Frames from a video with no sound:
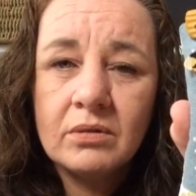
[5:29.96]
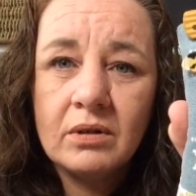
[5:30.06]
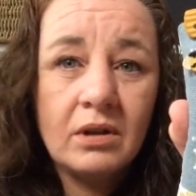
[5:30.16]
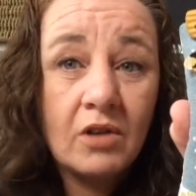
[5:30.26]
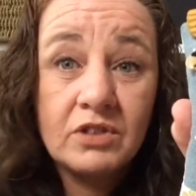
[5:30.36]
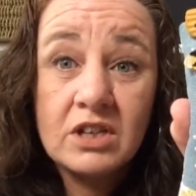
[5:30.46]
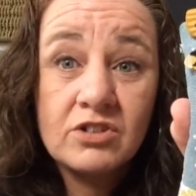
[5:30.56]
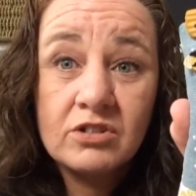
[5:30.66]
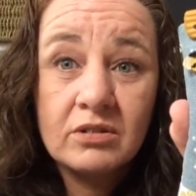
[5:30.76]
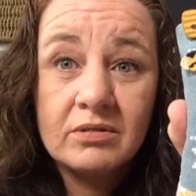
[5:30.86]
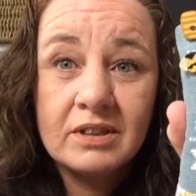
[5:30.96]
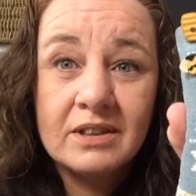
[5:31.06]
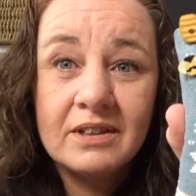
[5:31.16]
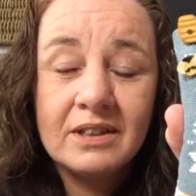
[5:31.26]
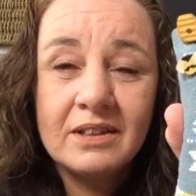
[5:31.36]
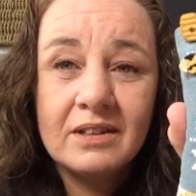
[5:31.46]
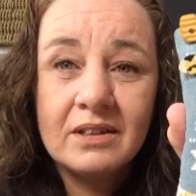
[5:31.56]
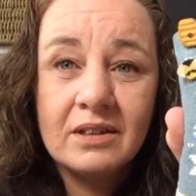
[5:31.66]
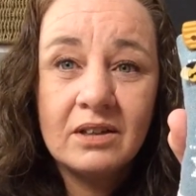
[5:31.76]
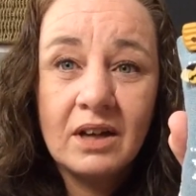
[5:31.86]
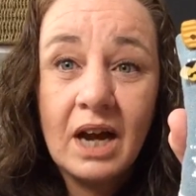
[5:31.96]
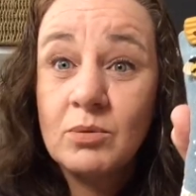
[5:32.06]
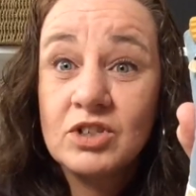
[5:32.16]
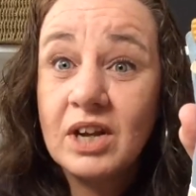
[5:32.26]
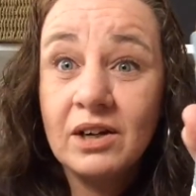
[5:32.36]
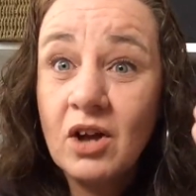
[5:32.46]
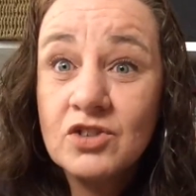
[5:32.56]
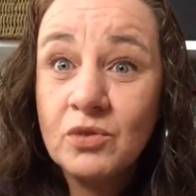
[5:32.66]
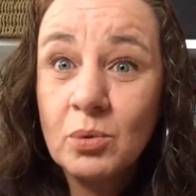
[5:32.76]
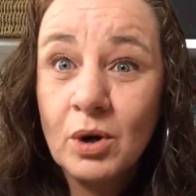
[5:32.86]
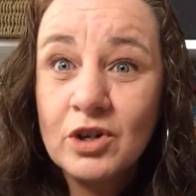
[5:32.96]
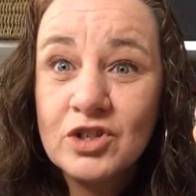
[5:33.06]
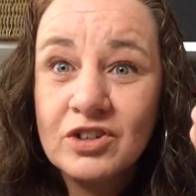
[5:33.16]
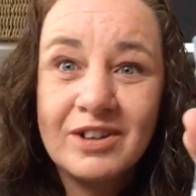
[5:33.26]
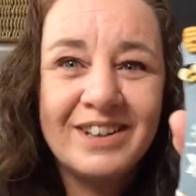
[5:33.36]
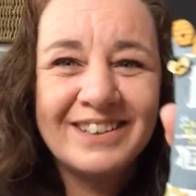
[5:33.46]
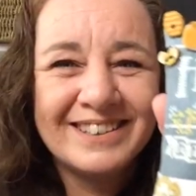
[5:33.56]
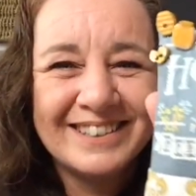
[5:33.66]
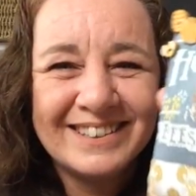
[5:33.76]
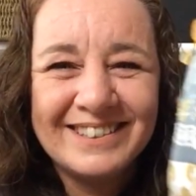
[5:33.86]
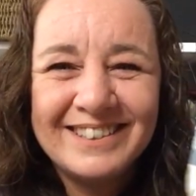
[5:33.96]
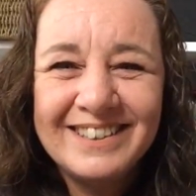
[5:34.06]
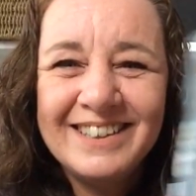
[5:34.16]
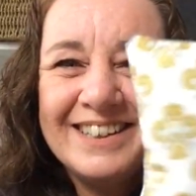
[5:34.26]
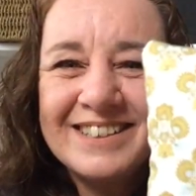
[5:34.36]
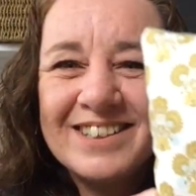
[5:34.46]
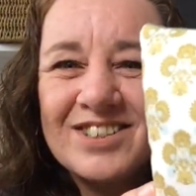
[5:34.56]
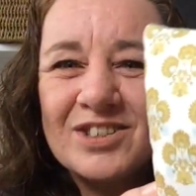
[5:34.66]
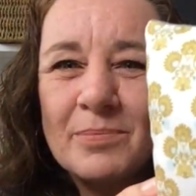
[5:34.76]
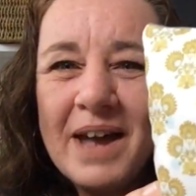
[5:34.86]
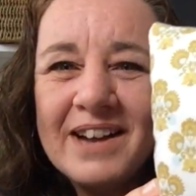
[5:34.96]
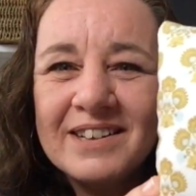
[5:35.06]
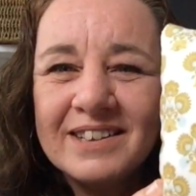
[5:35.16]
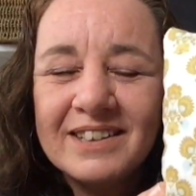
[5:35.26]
love this. I was at a loss for words. This is the back.